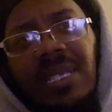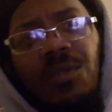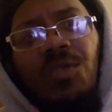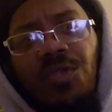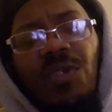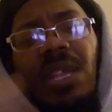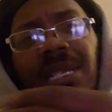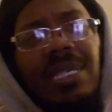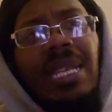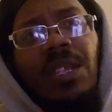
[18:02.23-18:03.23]
that you're trying
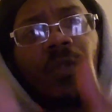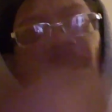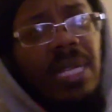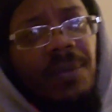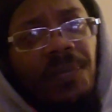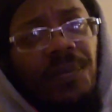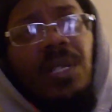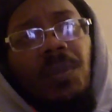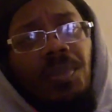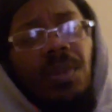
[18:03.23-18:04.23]
to take credit for
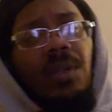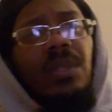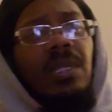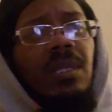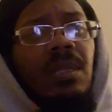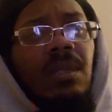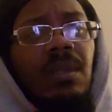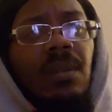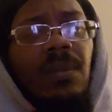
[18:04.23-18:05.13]
the brilliance,